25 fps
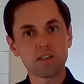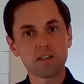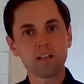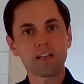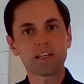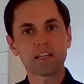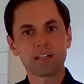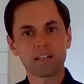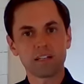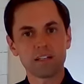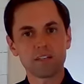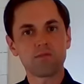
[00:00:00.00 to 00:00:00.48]

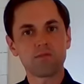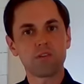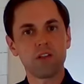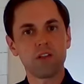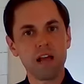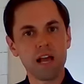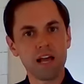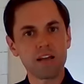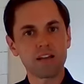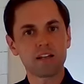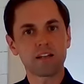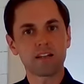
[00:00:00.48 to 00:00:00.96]
like it is
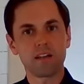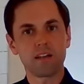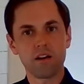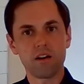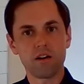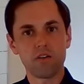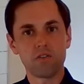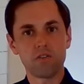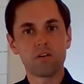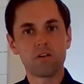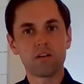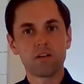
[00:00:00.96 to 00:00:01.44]
flattening
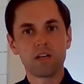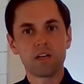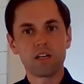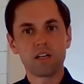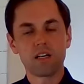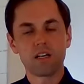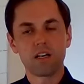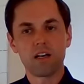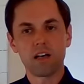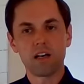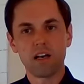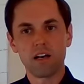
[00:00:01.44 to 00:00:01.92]
though.
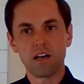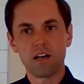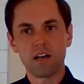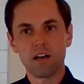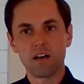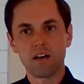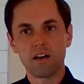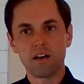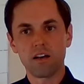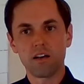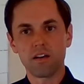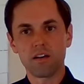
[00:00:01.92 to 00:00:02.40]

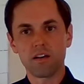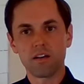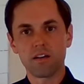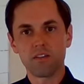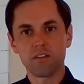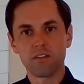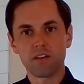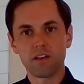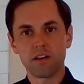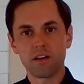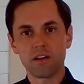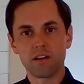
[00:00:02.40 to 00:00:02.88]

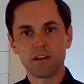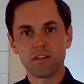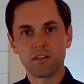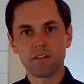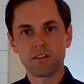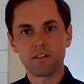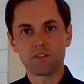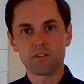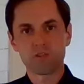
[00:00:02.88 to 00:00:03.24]
The